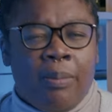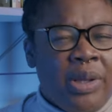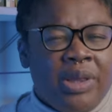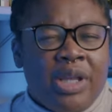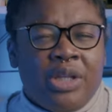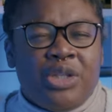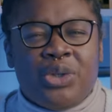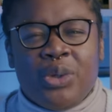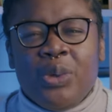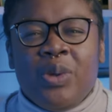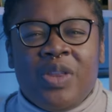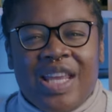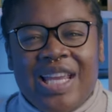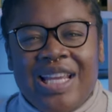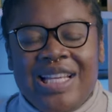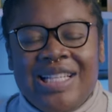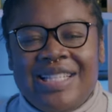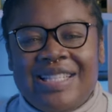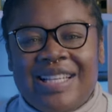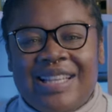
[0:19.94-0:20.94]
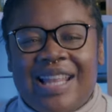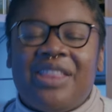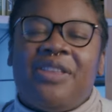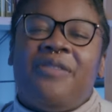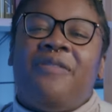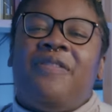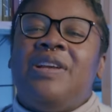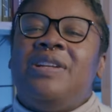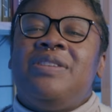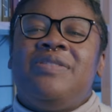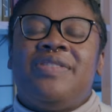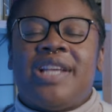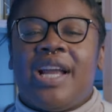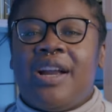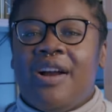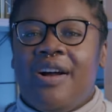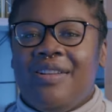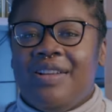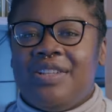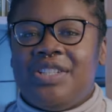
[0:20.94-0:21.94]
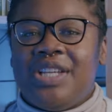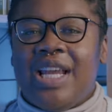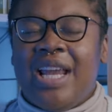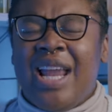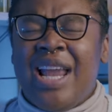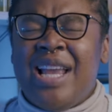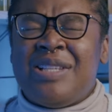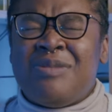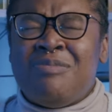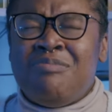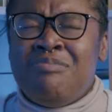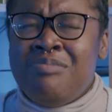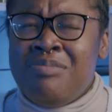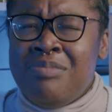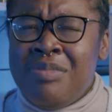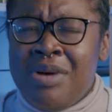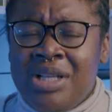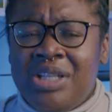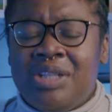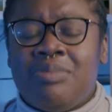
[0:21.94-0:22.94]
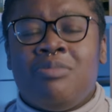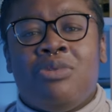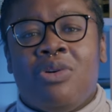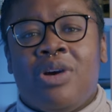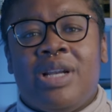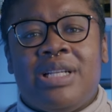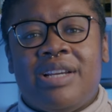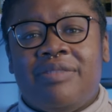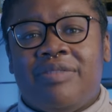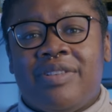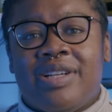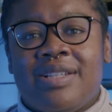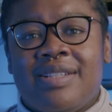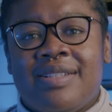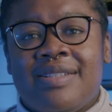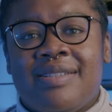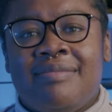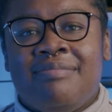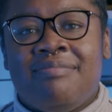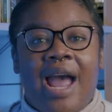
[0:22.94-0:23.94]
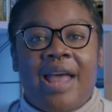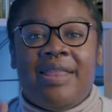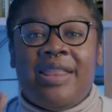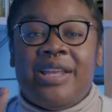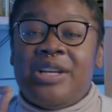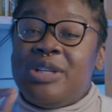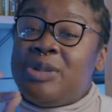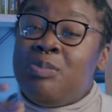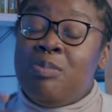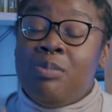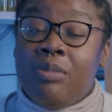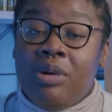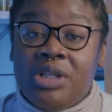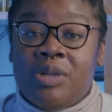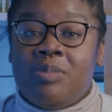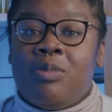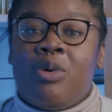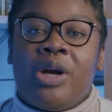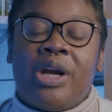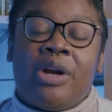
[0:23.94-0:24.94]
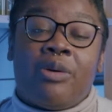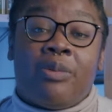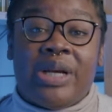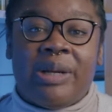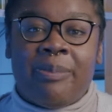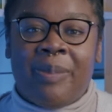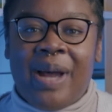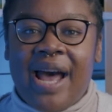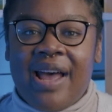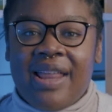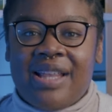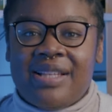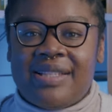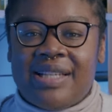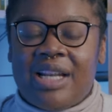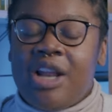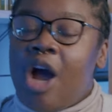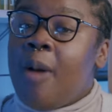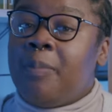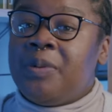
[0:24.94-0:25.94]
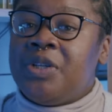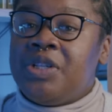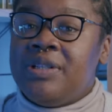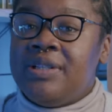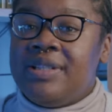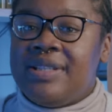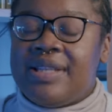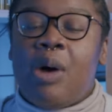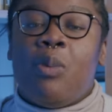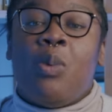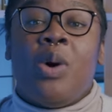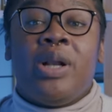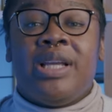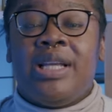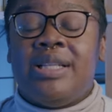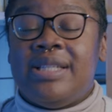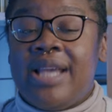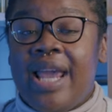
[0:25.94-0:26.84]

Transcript: But the truth is that the field of psychology is much more diverse, and there's much more career paths and options that one can